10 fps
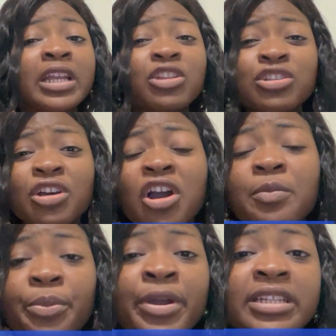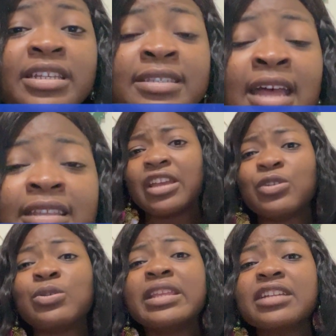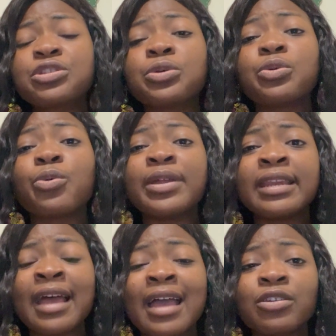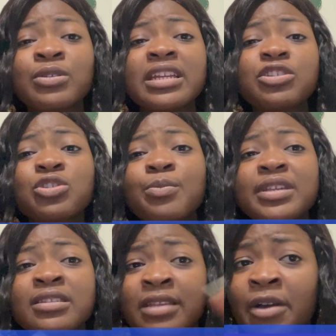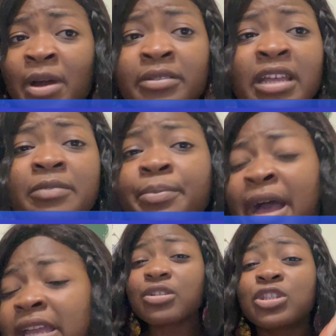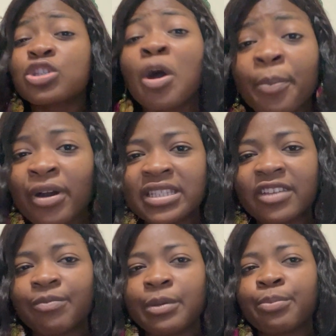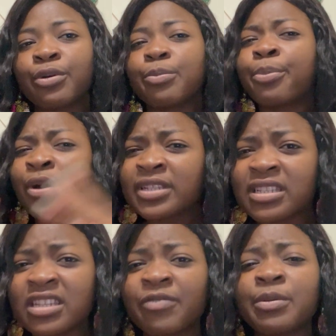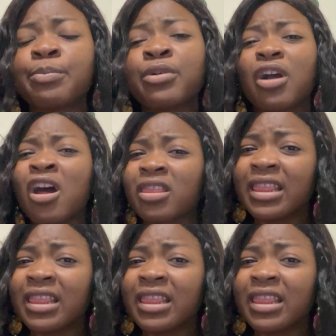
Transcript: the second point is that you need to rely you need to be surrounded by supportive people positive people